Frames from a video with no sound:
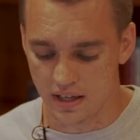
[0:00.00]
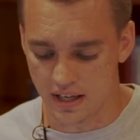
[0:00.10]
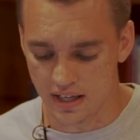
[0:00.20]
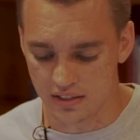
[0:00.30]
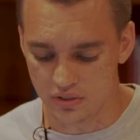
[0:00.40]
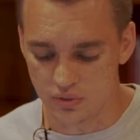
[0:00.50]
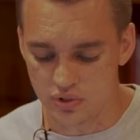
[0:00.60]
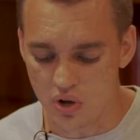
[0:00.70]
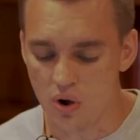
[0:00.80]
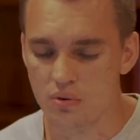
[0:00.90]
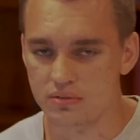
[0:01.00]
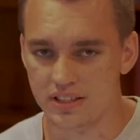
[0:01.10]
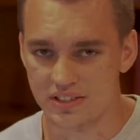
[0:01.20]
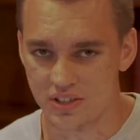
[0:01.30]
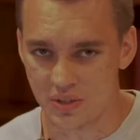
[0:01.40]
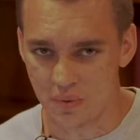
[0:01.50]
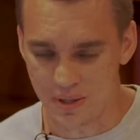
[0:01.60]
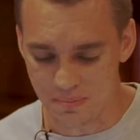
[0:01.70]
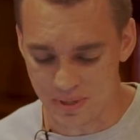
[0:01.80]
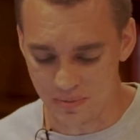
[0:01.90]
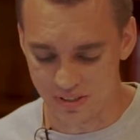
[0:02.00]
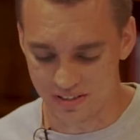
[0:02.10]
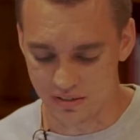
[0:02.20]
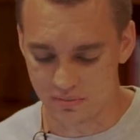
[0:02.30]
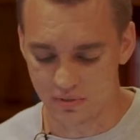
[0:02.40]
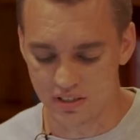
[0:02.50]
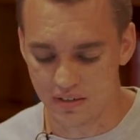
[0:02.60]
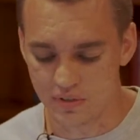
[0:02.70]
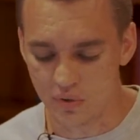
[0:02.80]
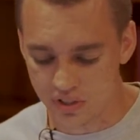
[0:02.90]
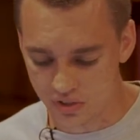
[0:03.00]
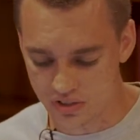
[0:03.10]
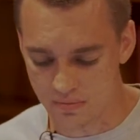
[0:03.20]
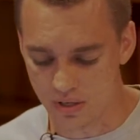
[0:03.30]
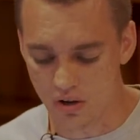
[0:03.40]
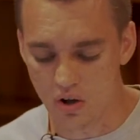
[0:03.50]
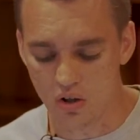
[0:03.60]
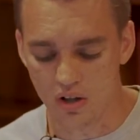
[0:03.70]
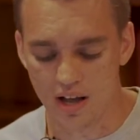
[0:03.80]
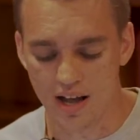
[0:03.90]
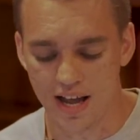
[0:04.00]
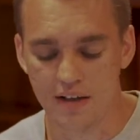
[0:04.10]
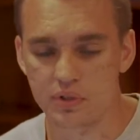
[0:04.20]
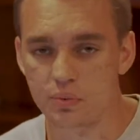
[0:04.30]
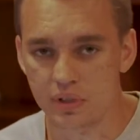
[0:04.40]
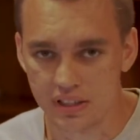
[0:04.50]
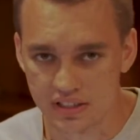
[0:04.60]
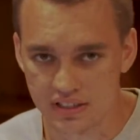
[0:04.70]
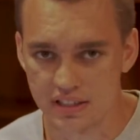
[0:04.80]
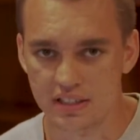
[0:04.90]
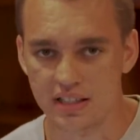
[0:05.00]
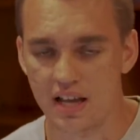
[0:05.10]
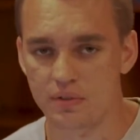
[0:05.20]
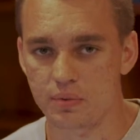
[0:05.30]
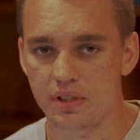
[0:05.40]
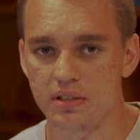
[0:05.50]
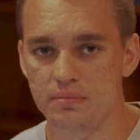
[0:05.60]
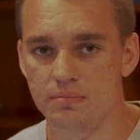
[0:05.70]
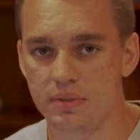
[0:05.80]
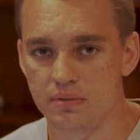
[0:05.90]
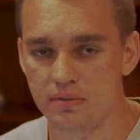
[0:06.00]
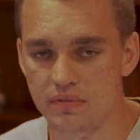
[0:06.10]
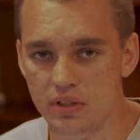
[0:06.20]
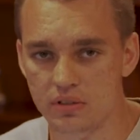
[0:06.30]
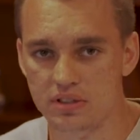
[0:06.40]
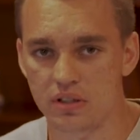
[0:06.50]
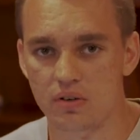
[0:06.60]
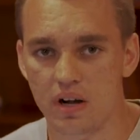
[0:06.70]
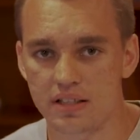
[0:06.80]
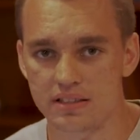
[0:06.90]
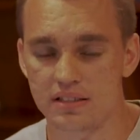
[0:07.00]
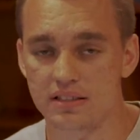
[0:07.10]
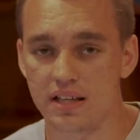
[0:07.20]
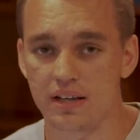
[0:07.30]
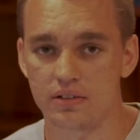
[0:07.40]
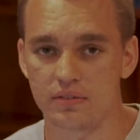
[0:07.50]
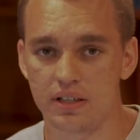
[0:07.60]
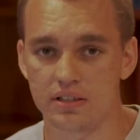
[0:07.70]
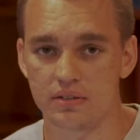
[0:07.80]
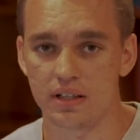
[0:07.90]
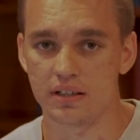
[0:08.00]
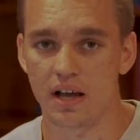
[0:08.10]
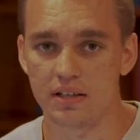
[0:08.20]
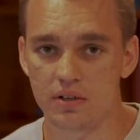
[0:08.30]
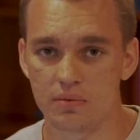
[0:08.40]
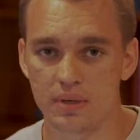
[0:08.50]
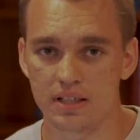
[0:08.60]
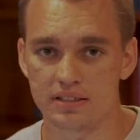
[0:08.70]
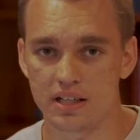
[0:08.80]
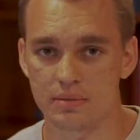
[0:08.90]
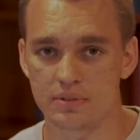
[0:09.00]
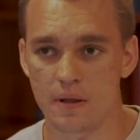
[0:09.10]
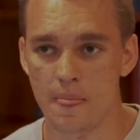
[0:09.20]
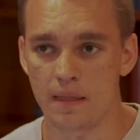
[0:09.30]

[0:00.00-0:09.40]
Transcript: and you don't necessarily want to be with them or you have no interest in them at all, have you really seen and have you really been revealed to Christ and his sacrifice, right? I know many times